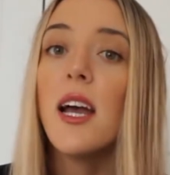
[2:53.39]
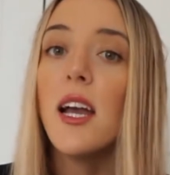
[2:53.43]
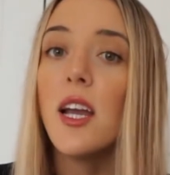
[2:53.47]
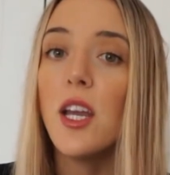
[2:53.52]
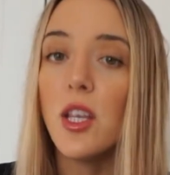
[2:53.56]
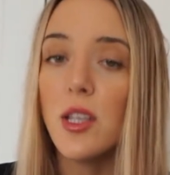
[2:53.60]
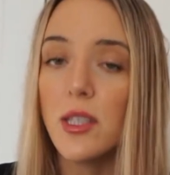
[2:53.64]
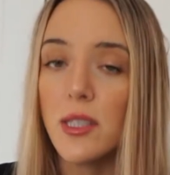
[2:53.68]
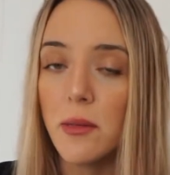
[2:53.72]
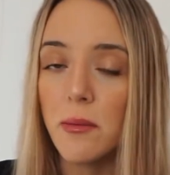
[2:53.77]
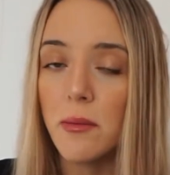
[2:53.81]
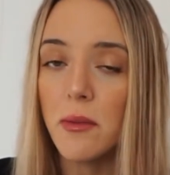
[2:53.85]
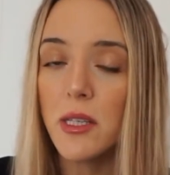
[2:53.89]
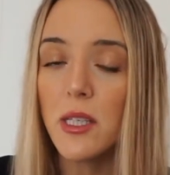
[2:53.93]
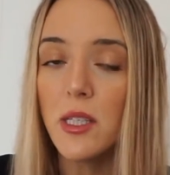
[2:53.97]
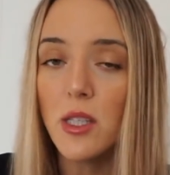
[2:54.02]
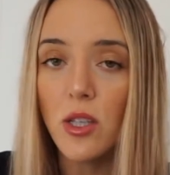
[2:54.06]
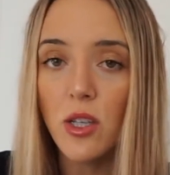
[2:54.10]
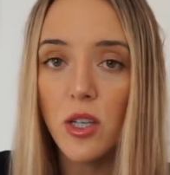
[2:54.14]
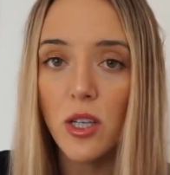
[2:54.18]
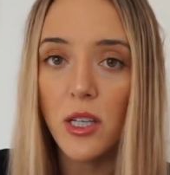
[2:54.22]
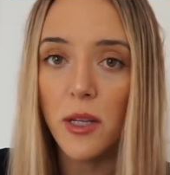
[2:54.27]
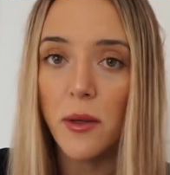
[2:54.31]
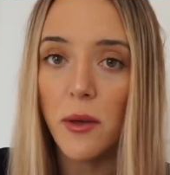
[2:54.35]
Sometimes
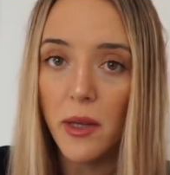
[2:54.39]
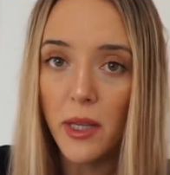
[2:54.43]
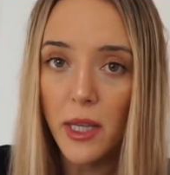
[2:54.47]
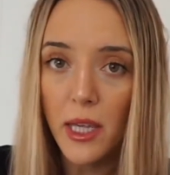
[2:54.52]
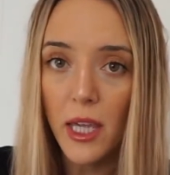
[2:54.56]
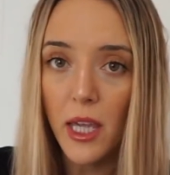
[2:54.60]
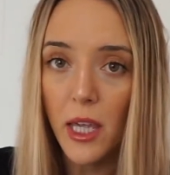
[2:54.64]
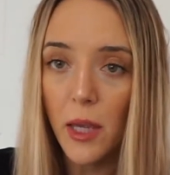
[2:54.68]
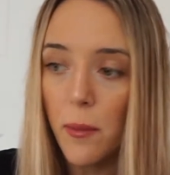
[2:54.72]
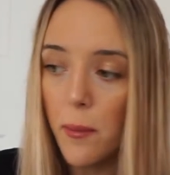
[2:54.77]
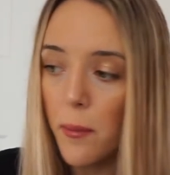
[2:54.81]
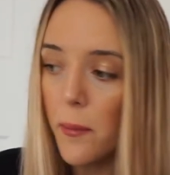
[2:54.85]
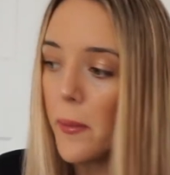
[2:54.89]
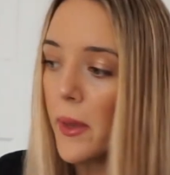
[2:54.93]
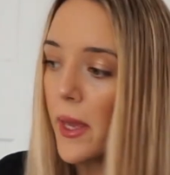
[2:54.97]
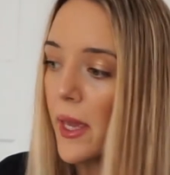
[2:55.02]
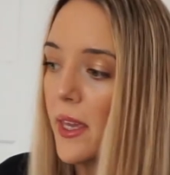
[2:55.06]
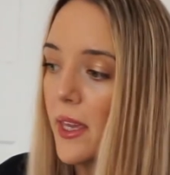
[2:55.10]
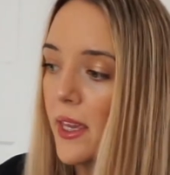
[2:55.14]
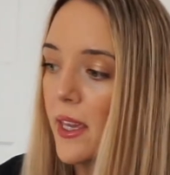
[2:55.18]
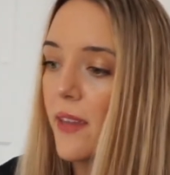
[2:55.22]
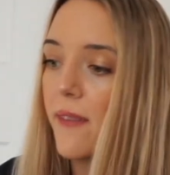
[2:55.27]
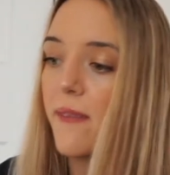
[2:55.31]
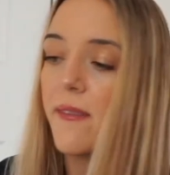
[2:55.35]
you're gonna keep
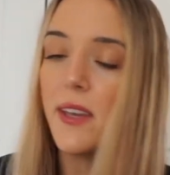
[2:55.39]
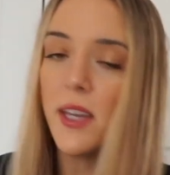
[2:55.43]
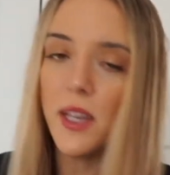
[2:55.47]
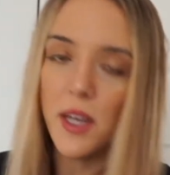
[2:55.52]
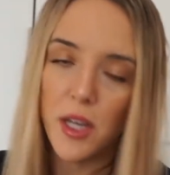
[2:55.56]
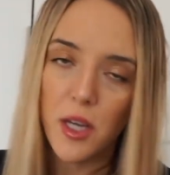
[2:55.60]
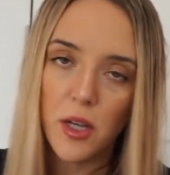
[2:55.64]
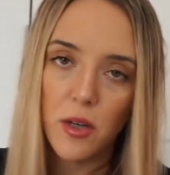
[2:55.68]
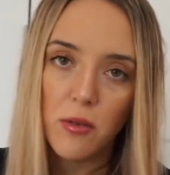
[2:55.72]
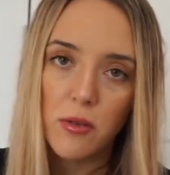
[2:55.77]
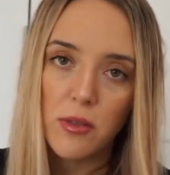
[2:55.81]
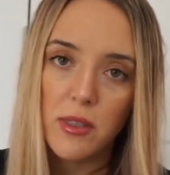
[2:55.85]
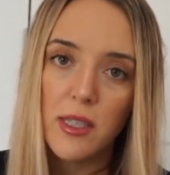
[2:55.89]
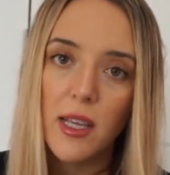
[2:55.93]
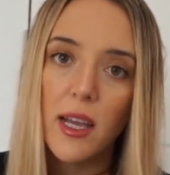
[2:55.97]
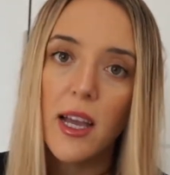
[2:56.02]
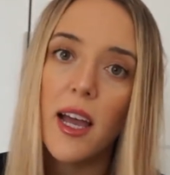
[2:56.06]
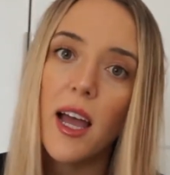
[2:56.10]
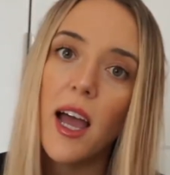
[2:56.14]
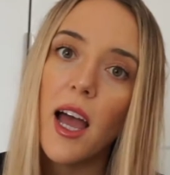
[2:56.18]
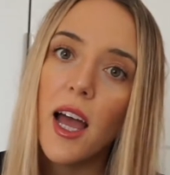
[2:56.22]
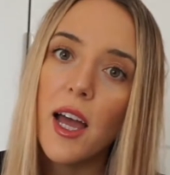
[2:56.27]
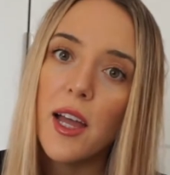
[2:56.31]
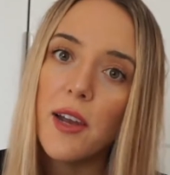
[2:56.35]
making videos,
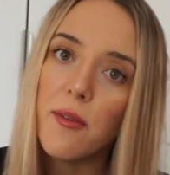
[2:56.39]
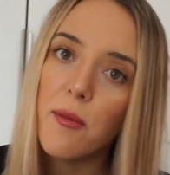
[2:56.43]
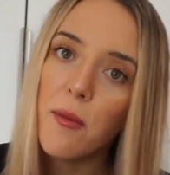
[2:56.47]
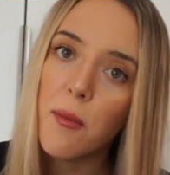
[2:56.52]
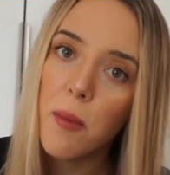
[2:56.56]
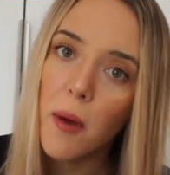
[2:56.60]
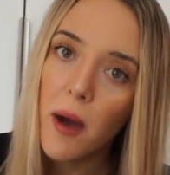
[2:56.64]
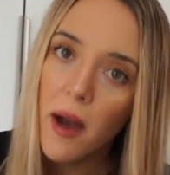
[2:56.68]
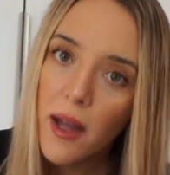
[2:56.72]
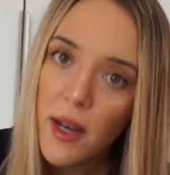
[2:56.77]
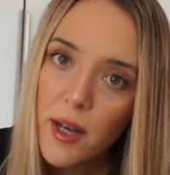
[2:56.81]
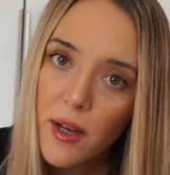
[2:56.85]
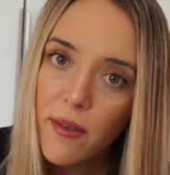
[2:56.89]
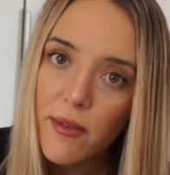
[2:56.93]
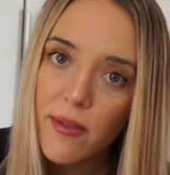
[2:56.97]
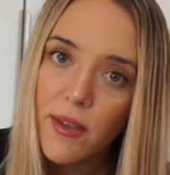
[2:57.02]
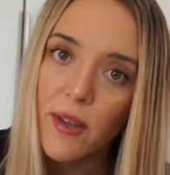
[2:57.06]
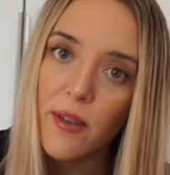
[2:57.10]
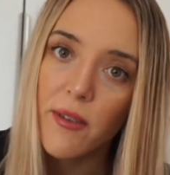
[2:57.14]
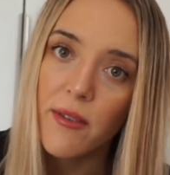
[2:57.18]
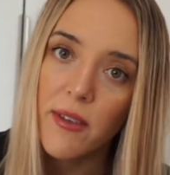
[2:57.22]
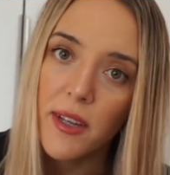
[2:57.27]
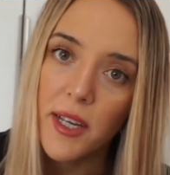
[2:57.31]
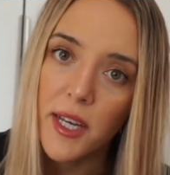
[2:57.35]
and one of
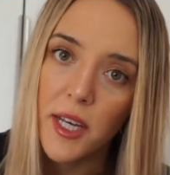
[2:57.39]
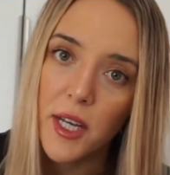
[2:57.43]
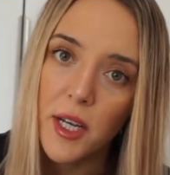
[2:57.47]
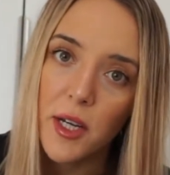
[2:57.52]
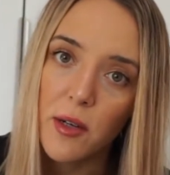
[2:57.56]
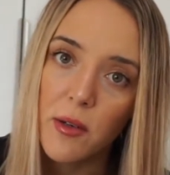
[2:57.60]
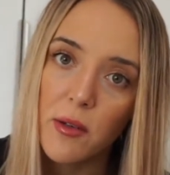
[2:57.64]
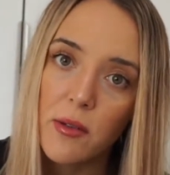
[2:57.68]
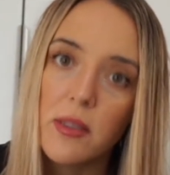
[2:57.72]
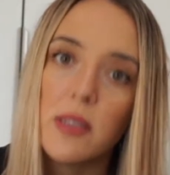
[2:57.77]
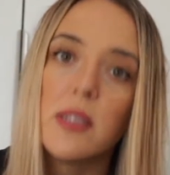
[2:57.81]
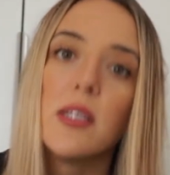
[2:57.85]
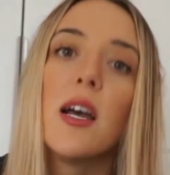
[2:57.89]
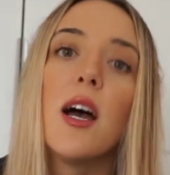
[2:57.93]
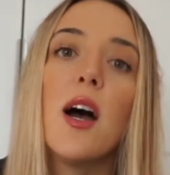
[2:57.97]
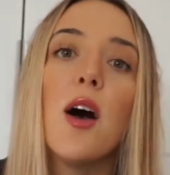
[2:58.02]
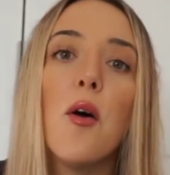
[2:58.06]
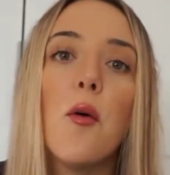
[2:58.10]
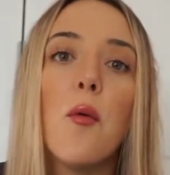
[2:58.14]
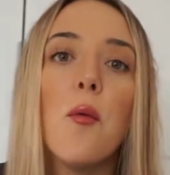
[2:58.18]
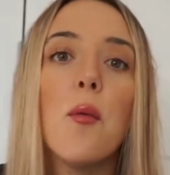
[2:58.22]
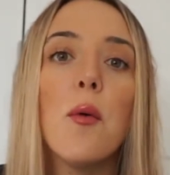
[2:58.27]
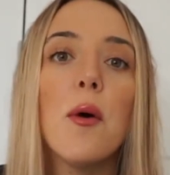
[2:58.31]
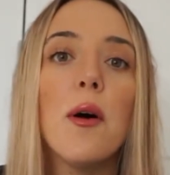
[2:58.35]
your videos
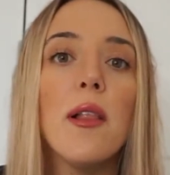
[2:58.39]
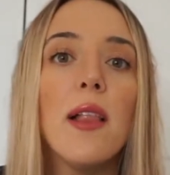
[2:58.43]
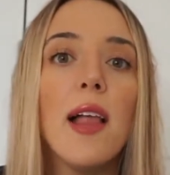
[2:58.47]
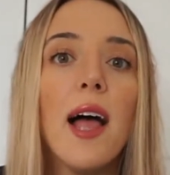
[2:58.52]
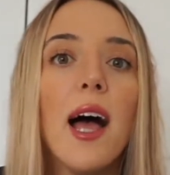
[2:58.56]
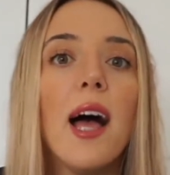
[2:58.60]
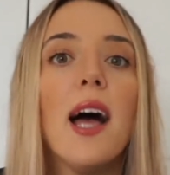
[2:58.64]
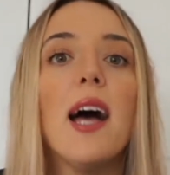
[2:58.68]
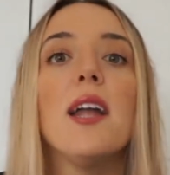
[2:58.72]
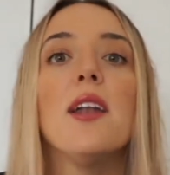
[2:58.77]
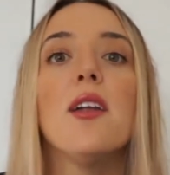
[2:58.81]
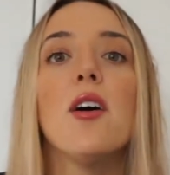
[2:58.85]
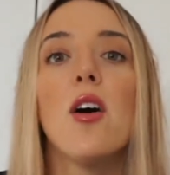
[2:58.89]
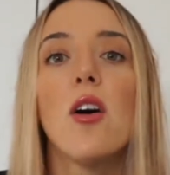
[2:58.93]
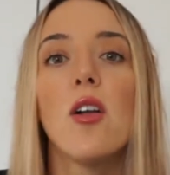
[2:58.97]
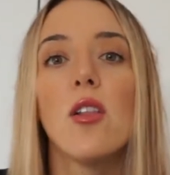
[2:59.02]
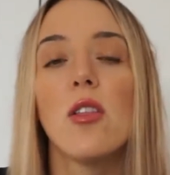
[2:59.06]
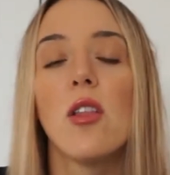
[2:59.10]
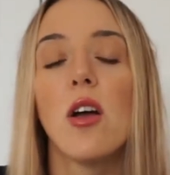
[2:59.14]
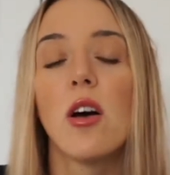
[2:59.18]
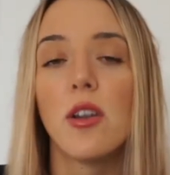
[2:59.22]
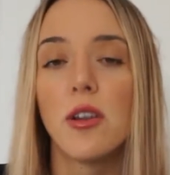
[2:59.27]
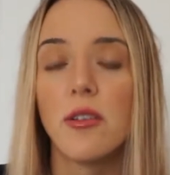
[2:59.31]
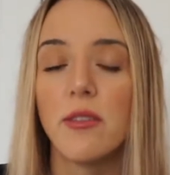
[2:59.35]
will add a
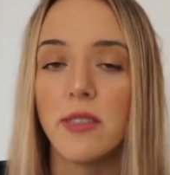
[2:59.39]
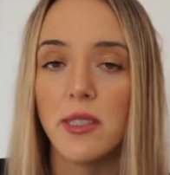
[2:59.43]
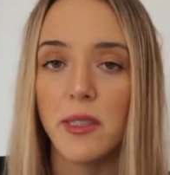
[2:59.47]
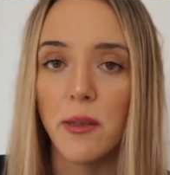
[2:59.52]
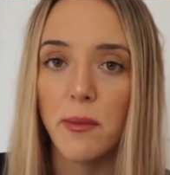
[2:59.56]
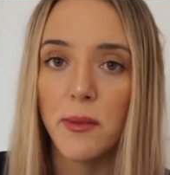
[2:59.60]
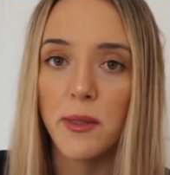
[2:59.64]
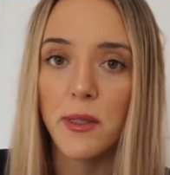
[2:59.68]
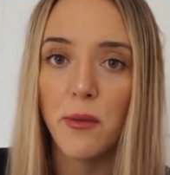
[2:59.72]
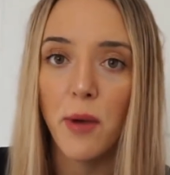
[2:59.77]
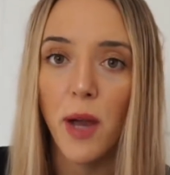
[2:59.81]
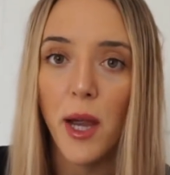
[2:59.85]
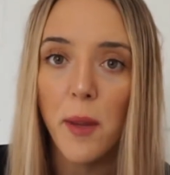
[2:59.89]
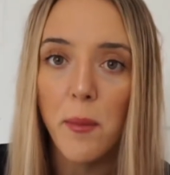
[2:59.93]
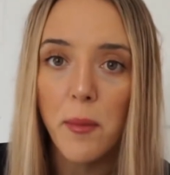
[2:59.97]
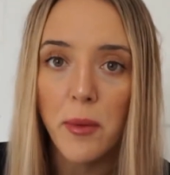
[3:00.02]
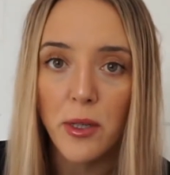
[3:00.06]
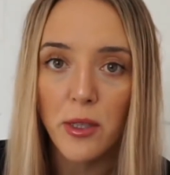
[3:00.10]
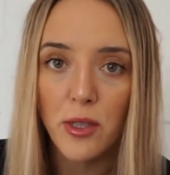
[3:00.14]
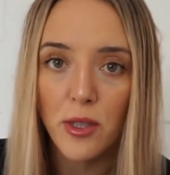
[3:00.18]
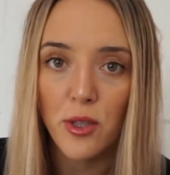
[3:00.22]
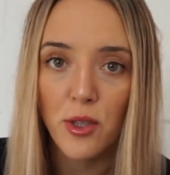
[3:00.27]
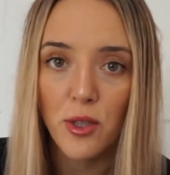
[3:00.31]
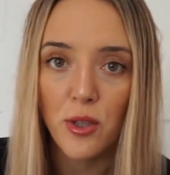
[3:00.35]
lot of
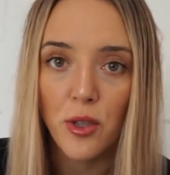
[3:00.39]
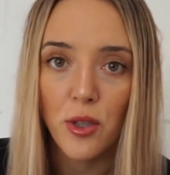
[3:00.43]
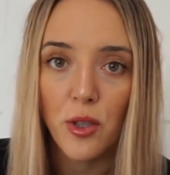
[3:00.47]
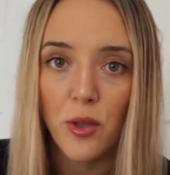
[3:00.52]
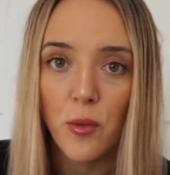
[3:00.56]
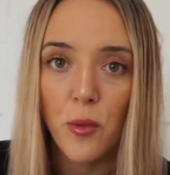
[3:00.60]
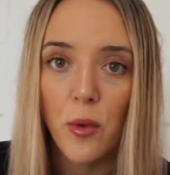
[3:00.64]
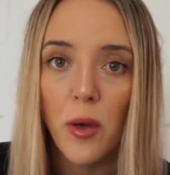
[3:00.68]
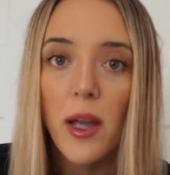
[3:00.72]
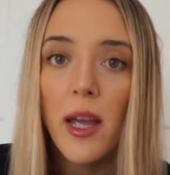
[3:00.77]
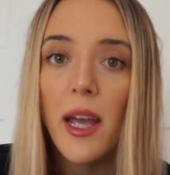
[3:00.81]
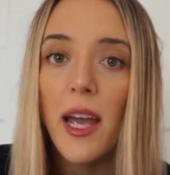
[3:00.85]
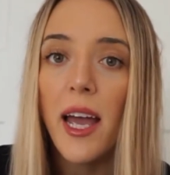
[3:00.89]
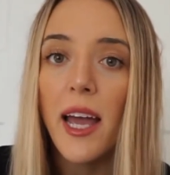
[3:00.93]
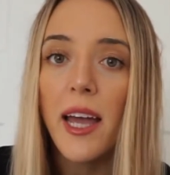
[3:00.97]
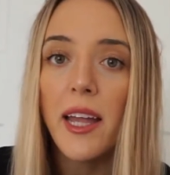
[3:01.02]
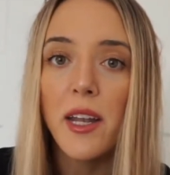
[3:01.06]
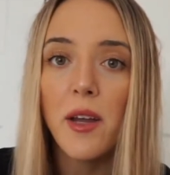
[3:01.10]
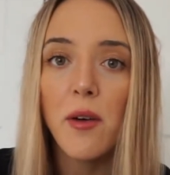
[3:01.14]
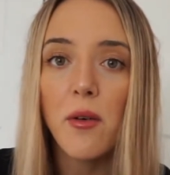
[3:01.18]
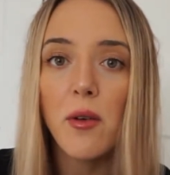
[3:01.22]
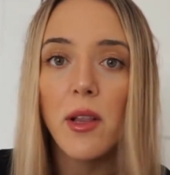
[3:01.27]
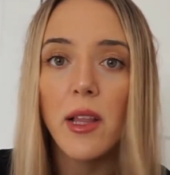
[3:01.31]
subscribers to you, and I will